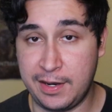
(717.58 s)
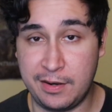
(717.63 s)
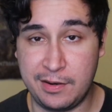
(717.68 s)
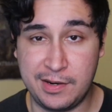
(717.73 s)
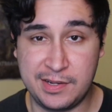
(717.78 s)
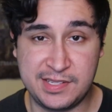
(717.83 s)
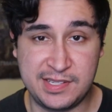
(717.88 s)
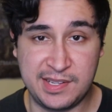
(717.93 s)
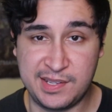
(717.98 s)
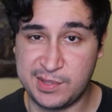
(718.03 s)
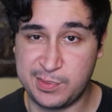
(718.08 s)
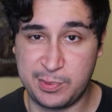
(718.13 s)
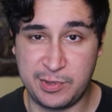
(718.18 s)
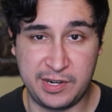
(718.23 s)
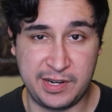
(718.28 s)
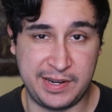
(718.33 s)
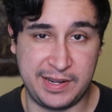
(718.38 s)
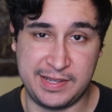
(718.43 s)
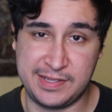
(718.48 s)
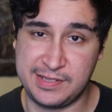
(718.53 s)
And honestly, it's
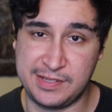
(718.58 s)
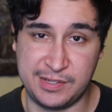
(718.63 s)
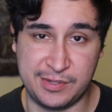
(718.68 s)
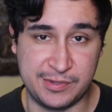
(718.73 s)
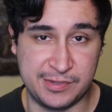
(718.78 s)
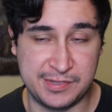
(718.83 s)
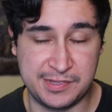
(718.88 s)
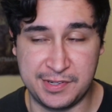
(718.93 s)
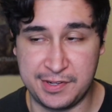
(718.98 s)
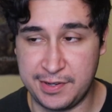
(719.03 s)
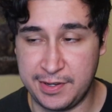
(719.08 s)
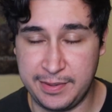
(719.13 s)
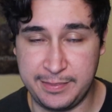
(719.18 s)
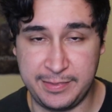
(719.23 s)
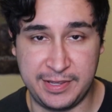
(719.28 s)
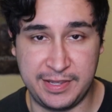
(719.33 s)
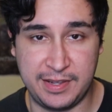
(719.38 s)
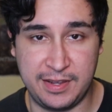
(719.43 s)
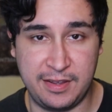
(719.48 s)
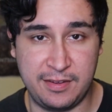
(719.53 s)
pretty nice too. So, I
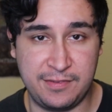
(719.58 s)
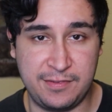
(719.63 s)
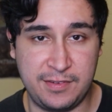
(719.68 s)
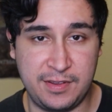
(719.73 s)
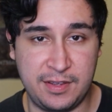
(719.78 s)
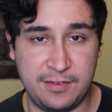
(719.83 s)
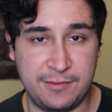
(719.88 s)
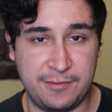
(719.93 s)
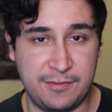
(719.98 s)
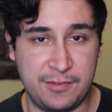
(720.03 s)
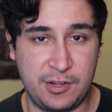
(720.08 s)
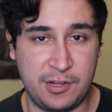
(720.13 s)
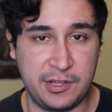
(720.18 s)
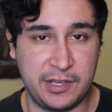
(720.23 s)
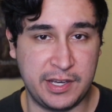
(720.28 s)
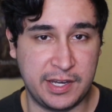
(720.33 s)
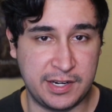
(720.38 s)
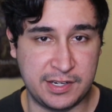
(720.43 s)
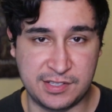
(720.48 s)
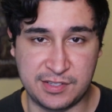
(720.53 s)
mean, if, if all
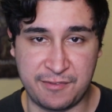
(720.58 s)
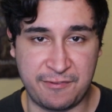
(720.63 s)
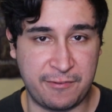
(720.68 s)
you got is